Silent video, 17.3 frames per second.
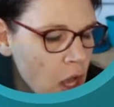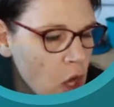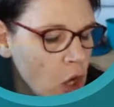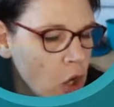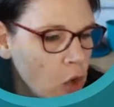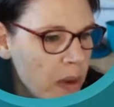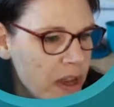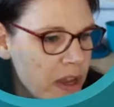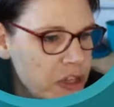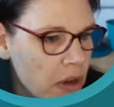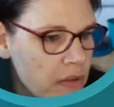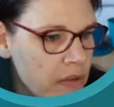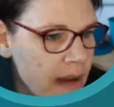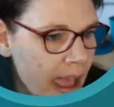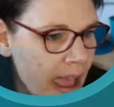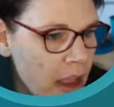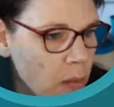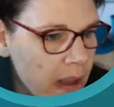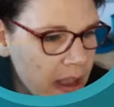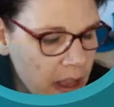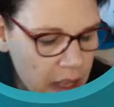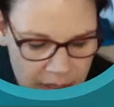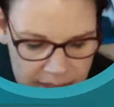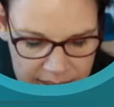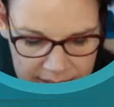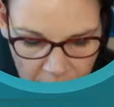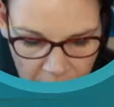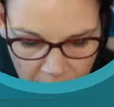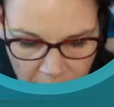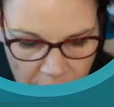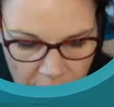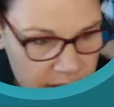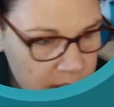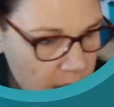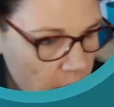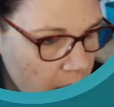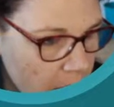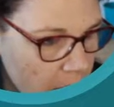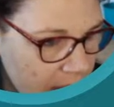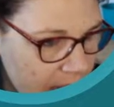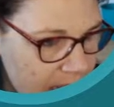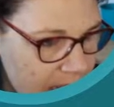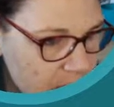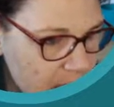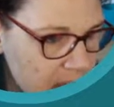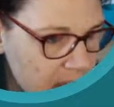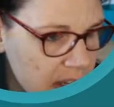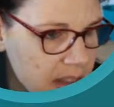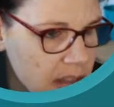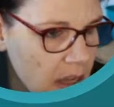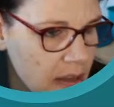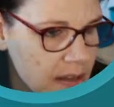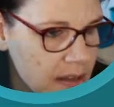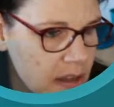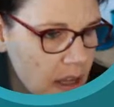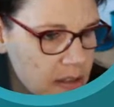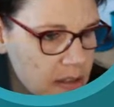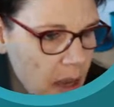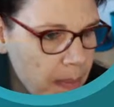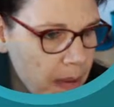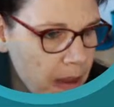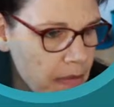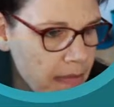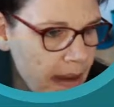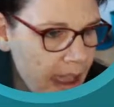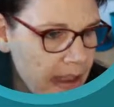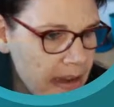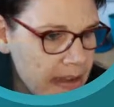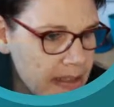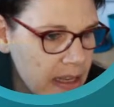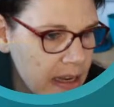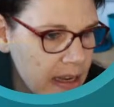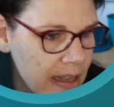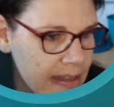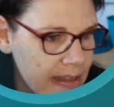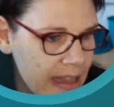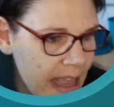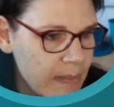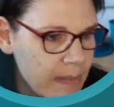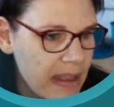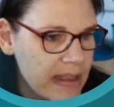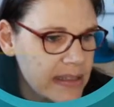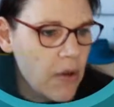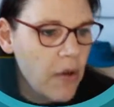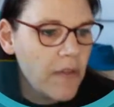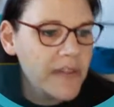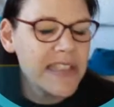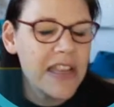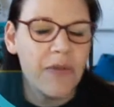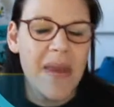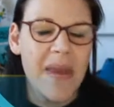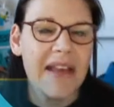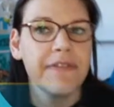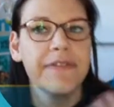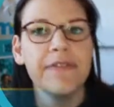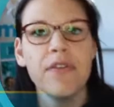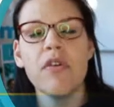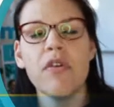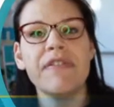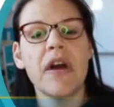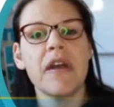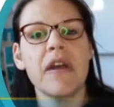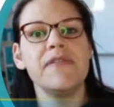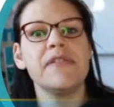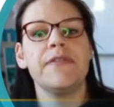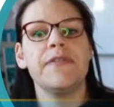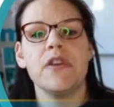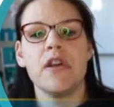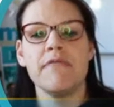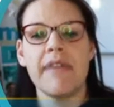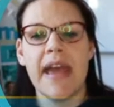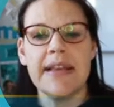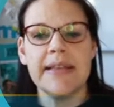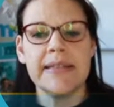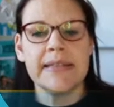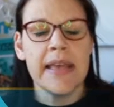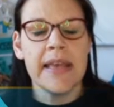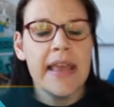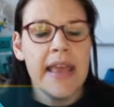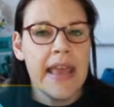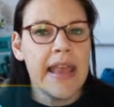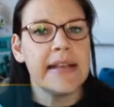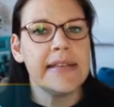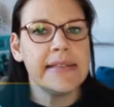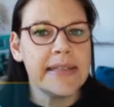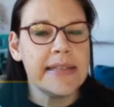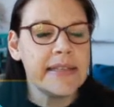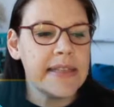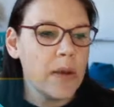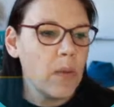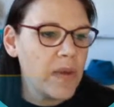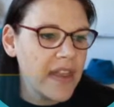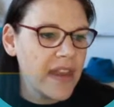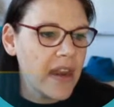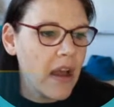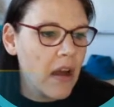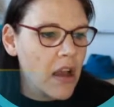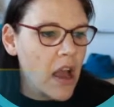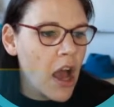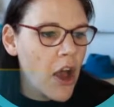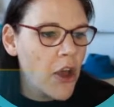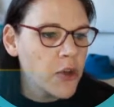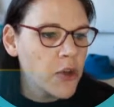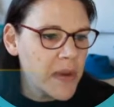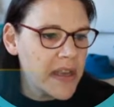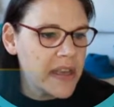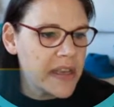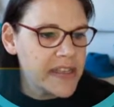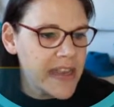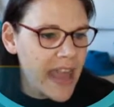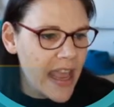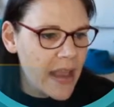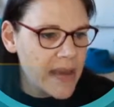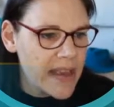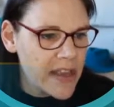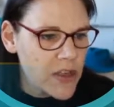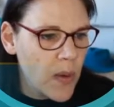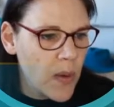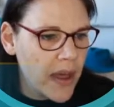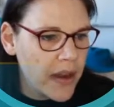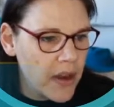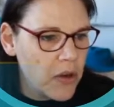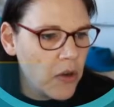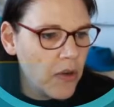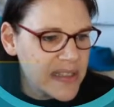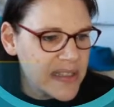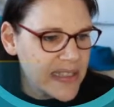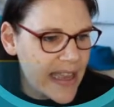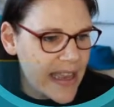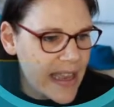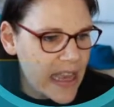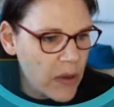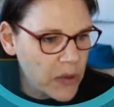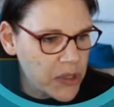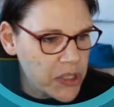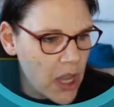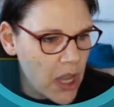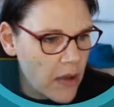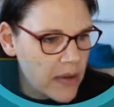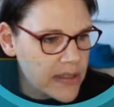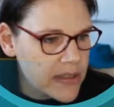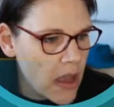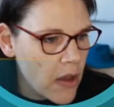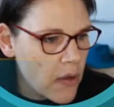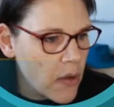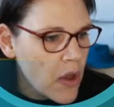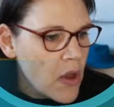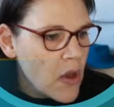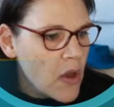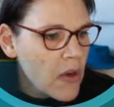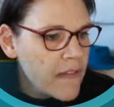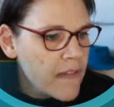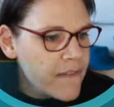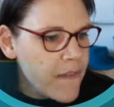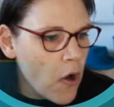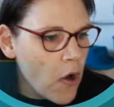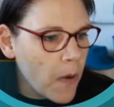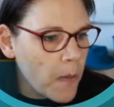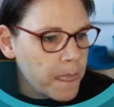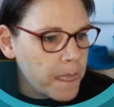which array we're going to search. So we're literally going to start typing array and it's going to name it. So obviously if we had 4 or 5 different arrays existing within our code, we could name each one and obviously it would know. So for